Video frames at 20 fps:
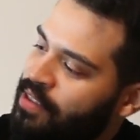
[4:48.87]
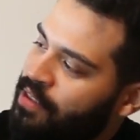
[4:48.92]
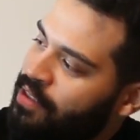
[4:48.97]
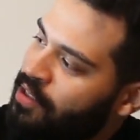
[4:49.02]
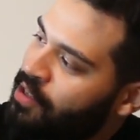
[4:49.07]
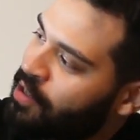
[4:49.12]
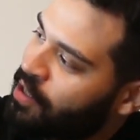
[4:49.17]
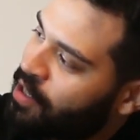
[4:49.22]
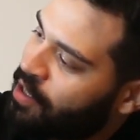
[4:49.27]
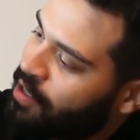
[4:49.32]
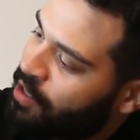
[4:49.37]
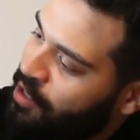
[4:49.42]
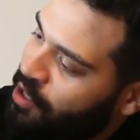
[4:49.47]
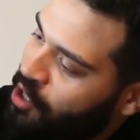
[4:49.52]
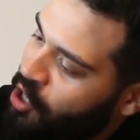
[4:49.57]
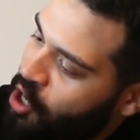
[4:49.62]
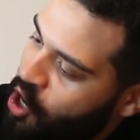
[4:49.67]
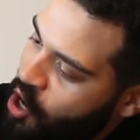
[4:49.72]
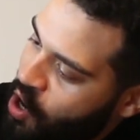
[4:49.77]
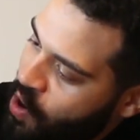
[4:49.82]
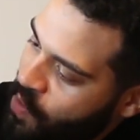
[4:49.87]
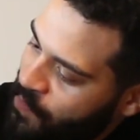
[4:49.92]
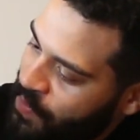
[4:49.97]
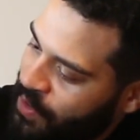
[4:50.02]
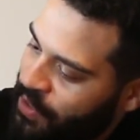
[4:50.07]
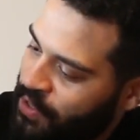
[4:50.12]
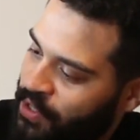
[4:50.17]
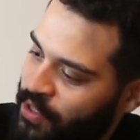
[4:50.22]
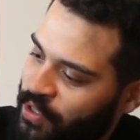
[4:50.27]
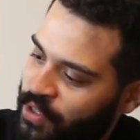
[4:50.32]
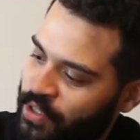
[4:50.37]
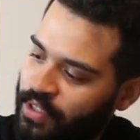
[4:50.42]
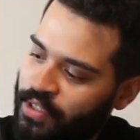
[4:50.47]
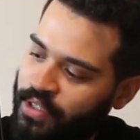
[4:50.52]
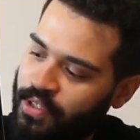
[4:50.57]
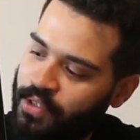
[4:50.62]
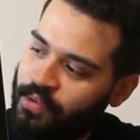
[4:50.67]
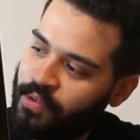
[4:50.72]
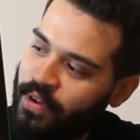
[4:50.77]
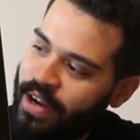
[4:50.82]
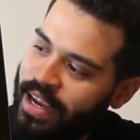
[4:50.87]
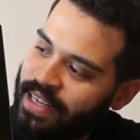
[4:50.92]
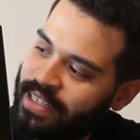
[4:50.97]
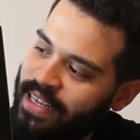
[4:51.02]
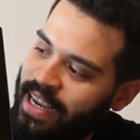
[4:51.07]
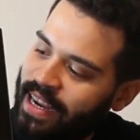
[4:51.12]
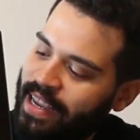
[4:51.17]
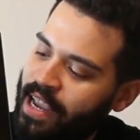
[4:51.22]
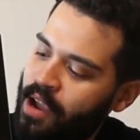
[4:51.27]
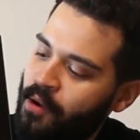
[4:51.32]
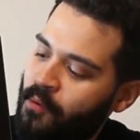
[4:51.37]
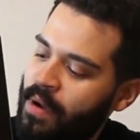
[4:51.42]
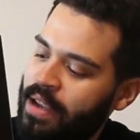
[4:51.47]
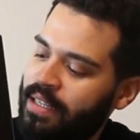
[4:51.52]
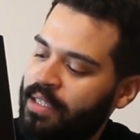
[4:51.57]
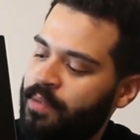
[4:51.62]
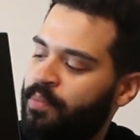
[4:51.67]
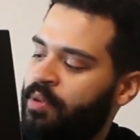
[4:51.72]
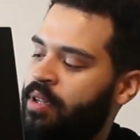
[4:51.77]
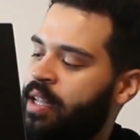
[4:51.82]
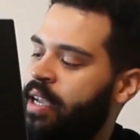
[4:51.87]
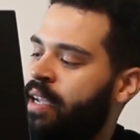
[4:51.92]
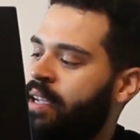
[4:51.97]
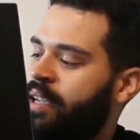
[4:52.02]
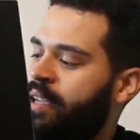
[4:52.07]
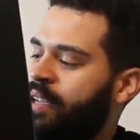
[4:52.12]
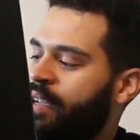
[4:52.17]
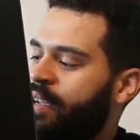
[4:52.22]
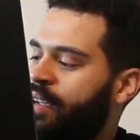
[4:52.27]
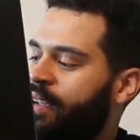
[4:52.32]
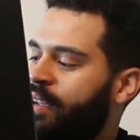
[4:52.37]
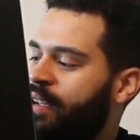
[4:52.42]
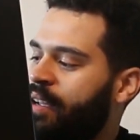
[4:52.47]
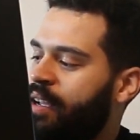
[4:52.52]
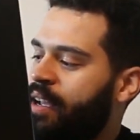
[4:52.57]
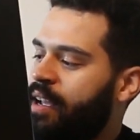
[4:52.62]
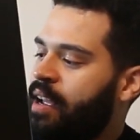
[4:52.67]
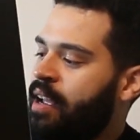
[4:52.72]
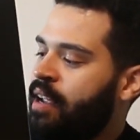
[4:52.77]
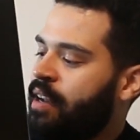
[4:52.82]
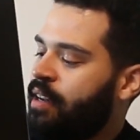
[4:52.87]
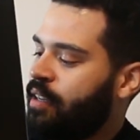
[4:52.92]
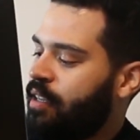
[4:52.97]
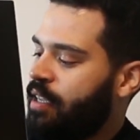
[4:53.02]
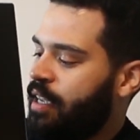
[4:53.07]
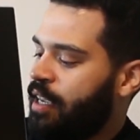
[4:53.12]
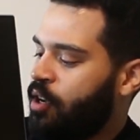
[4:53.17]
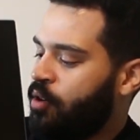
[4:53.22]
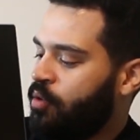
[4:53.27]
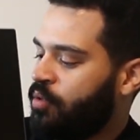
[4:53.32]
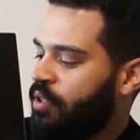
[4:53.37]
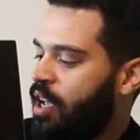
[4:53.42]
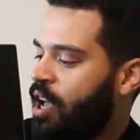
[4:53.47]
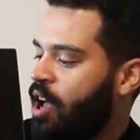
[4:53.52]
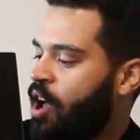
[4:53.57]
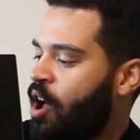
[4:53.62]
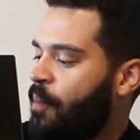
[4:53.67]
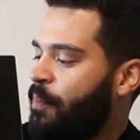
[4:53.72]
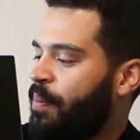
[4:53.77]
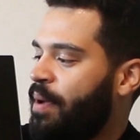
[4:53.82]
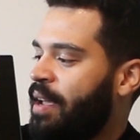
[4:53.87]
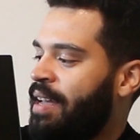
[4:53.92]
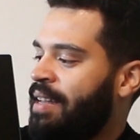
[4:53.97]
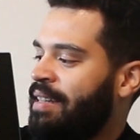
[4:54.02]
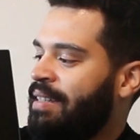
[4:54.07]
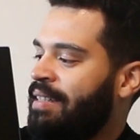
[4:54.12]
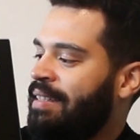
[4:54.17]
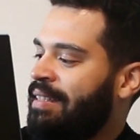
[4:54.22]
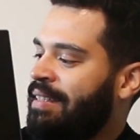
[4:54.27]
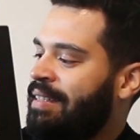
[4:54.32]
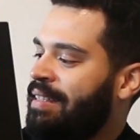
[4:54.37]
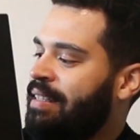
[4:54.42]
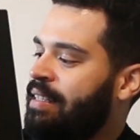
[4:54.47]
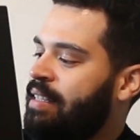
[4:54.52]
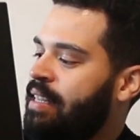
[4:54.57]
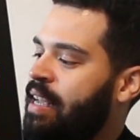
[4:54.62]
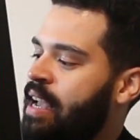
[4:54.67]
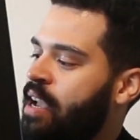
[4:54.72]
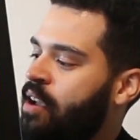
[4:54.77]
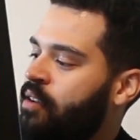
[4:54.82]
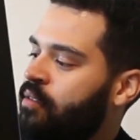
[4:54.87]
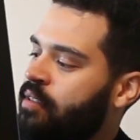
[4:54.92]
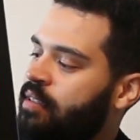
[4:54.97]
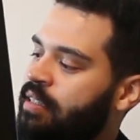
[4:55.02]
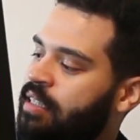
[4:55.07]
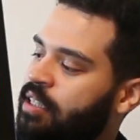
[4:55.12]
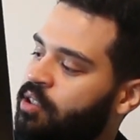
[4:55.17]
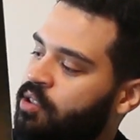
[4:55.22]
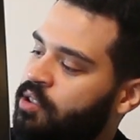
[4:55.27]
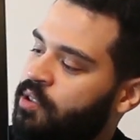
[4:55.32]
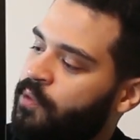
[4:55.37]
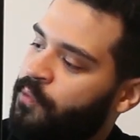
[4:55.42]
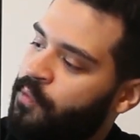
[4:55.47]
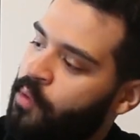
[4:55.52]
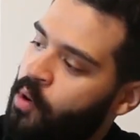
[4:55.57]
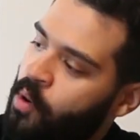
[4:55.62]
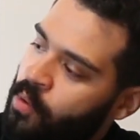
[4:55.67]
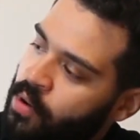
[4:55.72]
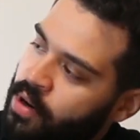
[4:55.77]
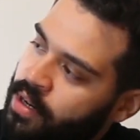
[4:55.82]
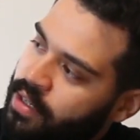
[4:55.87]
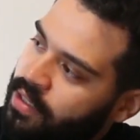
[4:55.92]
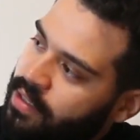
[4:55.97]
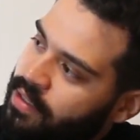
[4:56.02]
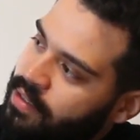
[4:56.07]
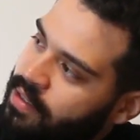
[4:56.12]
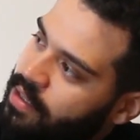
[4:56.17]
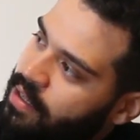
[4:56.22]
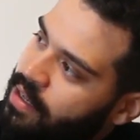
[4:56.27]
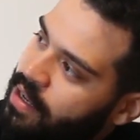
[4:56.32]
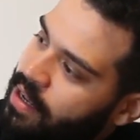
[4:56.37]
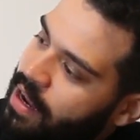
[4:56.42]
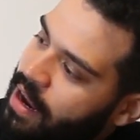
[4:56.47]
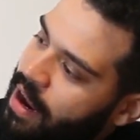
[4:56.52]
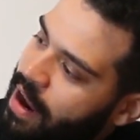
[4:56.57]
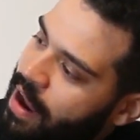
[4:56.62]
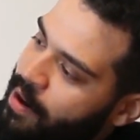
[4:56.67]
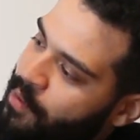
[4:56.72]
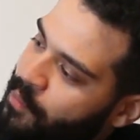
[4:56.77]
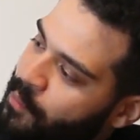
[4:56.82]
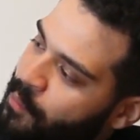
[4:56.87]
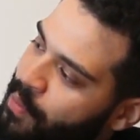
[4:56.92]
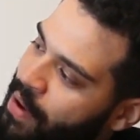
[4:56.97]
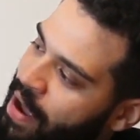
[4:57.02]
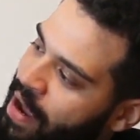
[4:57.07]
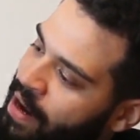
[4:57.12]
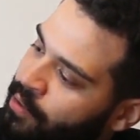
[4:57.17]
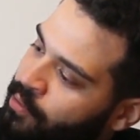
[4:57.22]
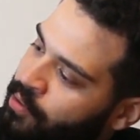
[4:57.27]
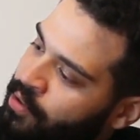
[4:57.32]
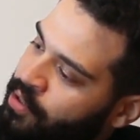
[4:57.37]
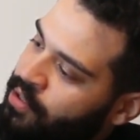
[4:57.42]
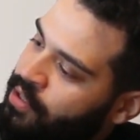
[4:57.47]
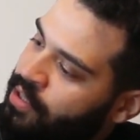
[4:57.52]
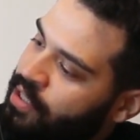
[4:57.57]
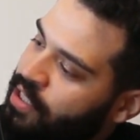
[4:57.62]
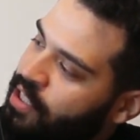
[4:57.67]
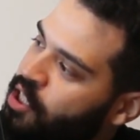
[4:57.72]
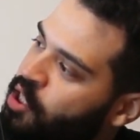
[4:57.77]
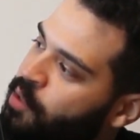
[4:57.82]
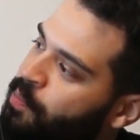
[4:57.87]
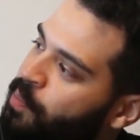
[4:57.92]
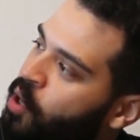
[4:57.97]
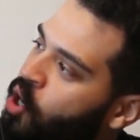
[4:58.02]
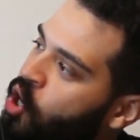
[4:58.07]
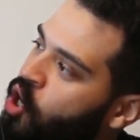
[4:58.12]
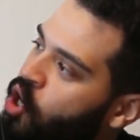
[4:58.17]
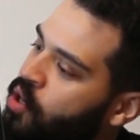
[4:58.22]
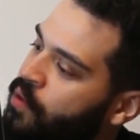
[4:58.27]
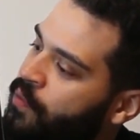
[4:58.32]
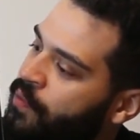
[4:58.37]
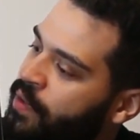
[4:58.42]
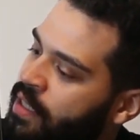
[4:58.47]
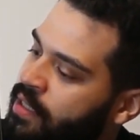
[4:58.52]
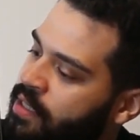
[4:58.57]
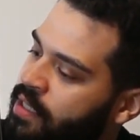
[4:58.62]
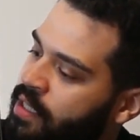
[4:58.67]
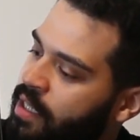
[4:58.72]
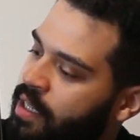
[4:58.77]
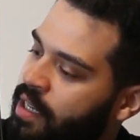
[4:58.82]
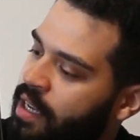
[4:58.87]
The curvature is crazy. I can't wait to play. And it goes up and down, tilts forward and backwards. This is perfect.